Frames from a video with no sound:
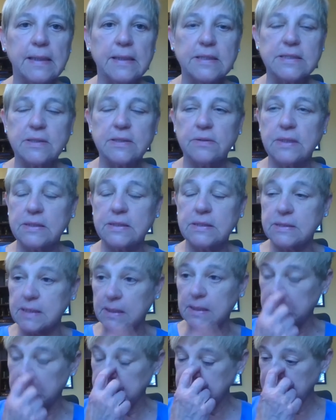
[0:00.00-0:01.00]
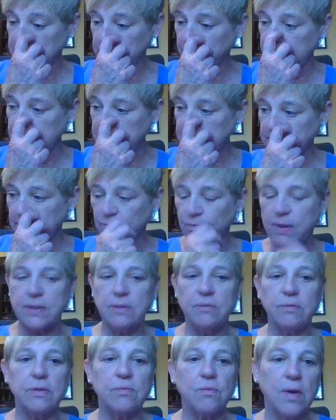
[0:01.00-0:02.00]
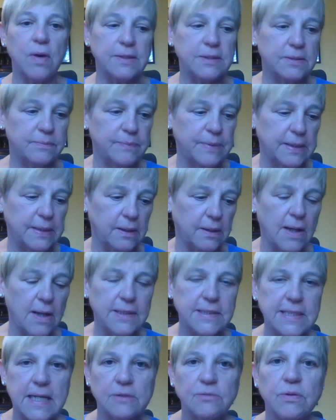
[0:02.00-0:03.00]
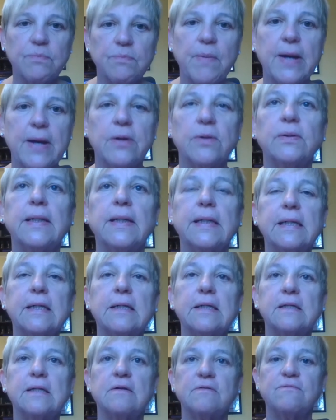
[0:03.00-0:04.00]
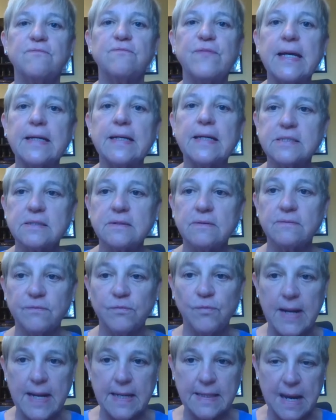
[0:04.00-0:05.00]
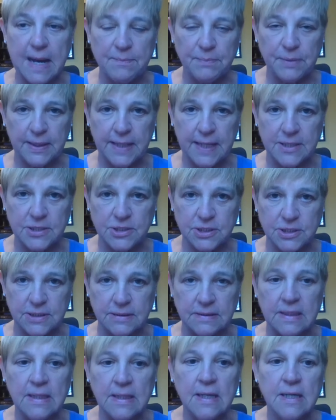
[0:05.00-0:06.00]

And so this is a situation where you would want to be in contact with BioLINCC in advance of grant application